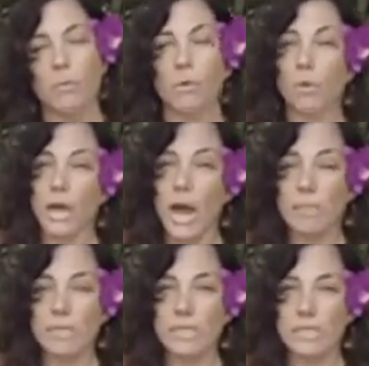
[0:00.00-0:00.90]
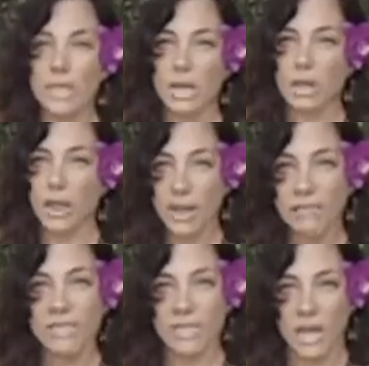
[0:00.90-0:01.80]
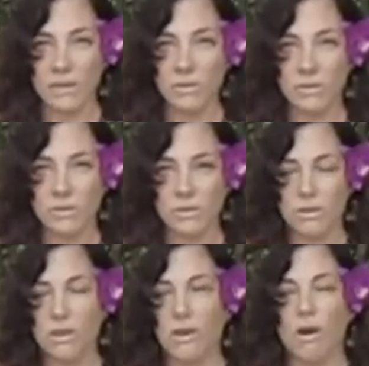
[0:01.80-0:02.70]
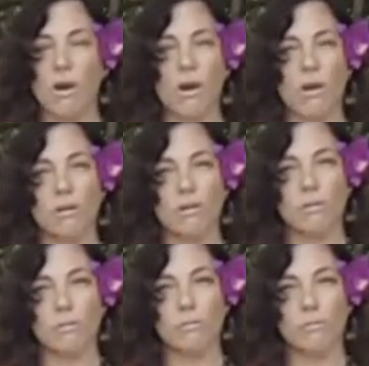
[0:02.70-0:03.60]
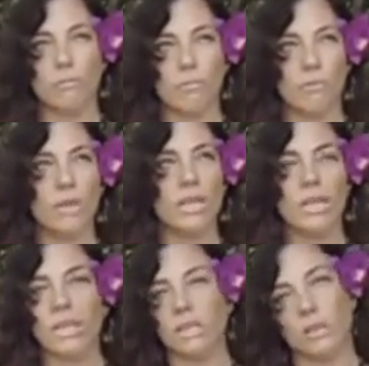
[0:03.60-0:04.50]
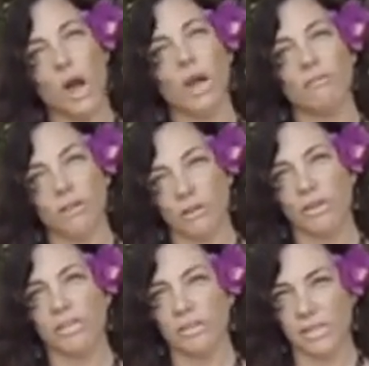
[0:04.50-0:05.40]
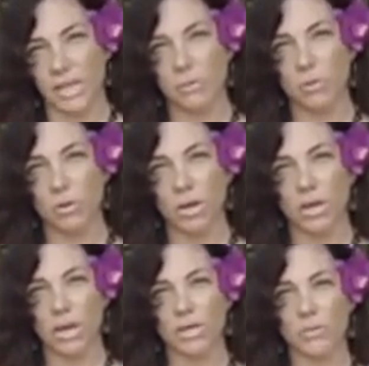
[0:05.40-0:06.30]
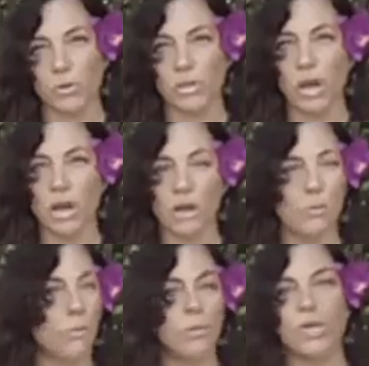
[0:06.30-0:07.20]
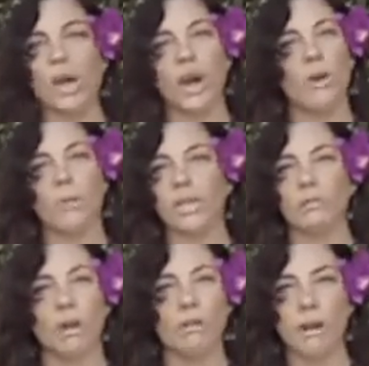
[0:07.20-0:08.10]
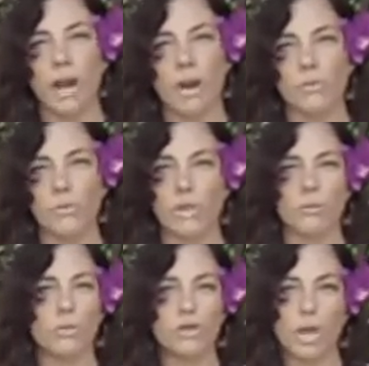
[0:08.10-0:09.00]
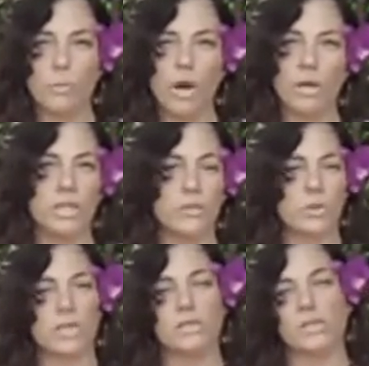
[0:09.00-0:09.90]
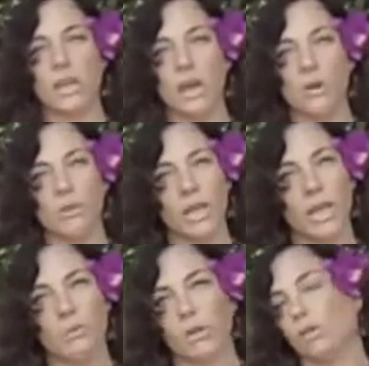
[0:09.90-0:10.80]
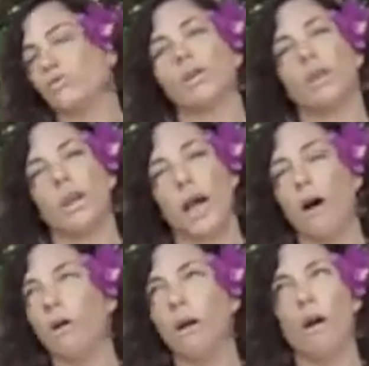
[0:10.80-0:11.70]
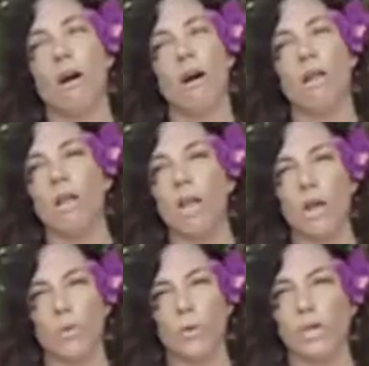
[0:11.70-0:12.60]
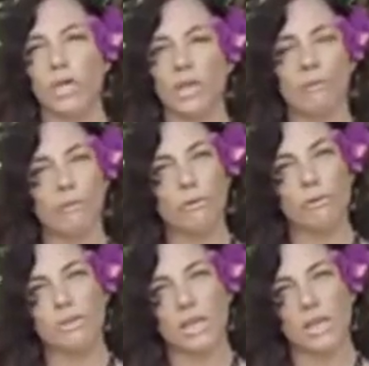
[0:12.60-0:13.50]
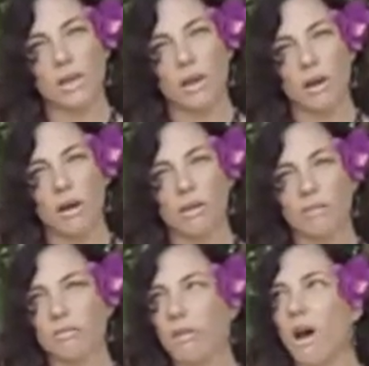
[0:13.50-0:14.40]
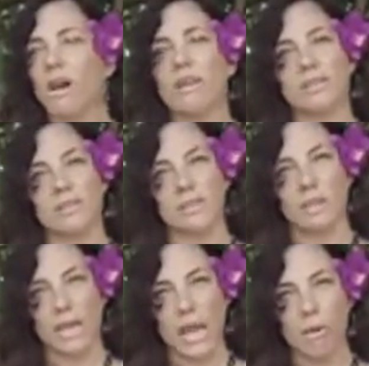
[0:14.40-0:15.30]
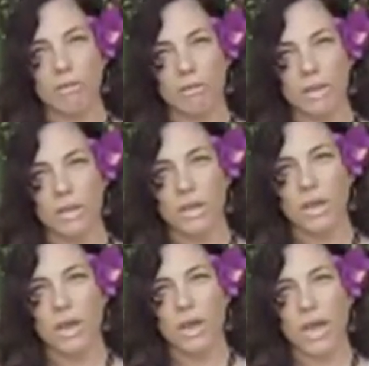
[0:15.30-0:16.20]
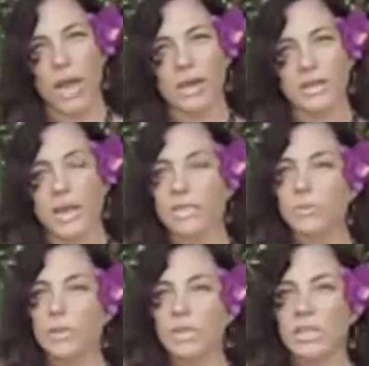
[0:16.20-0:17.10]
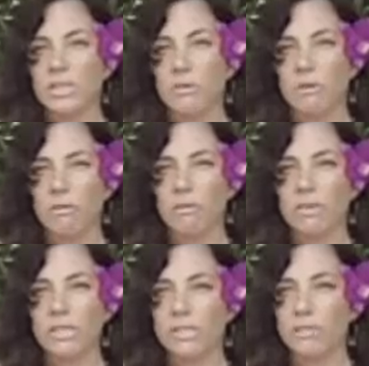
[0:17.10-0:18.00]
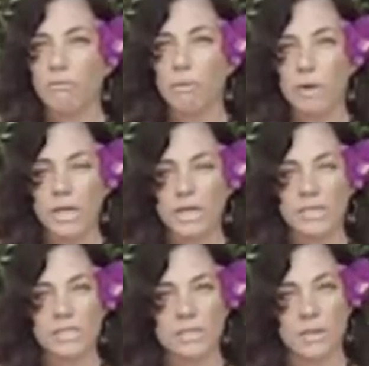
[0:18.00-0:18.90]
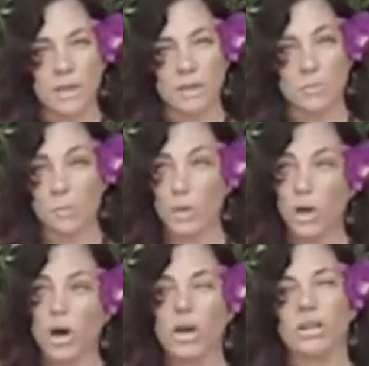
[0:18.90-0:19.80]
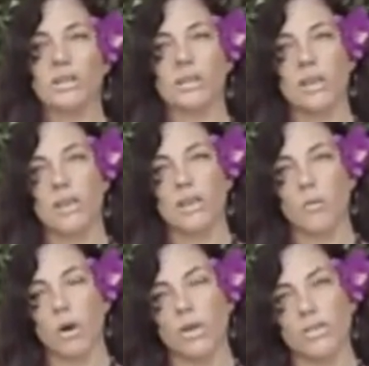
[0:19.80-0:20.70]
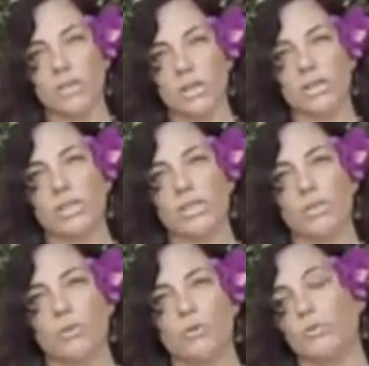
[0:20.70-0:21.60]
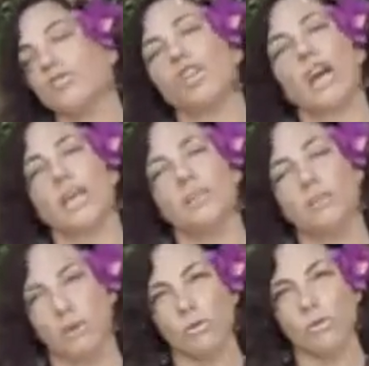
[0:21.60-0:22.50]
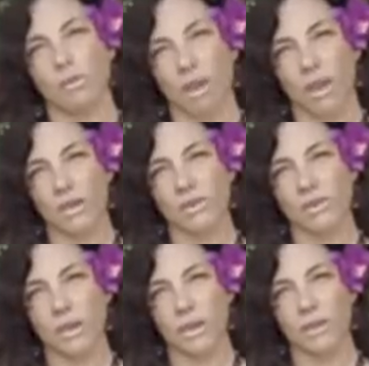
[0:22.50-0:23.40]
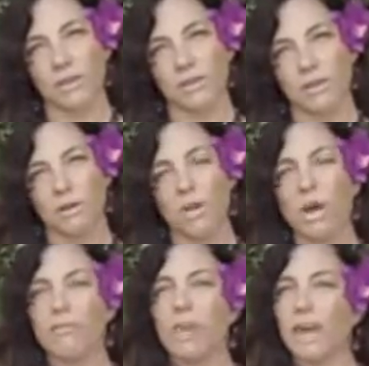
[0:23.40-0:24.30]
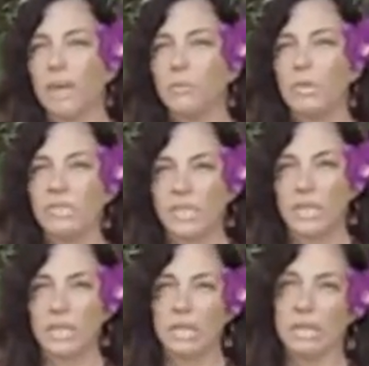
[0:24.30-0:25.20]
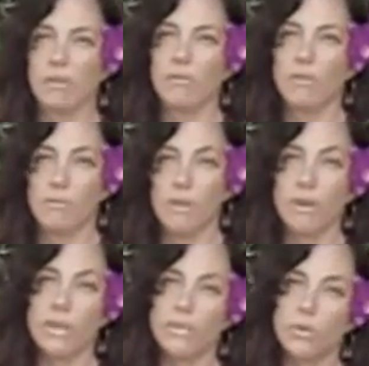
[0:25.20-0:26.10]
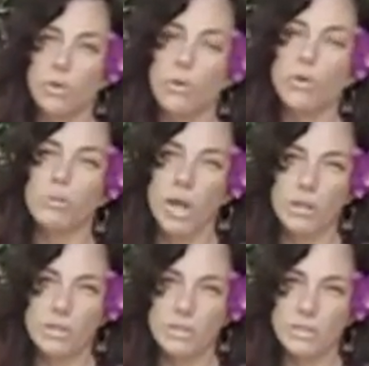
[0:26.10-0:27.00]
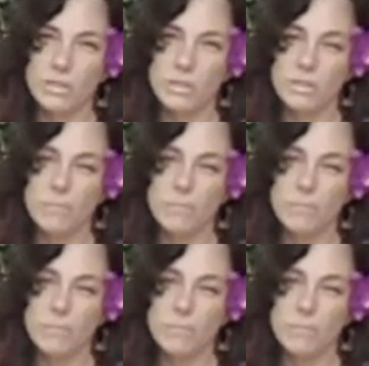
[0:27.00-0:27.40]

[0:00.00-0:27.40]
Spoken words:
But what happens is that our lifestyles are really not very sustainable, and as when we're young, we can run around, we can push our bodies, we can stay out late, we can drink alcohol, we can eat foods that are not necessarily healthy. And as we get into our 30s and 40s and beyond, the body starts to reject those things, and a lot of that can be seen in various hormone imbalances.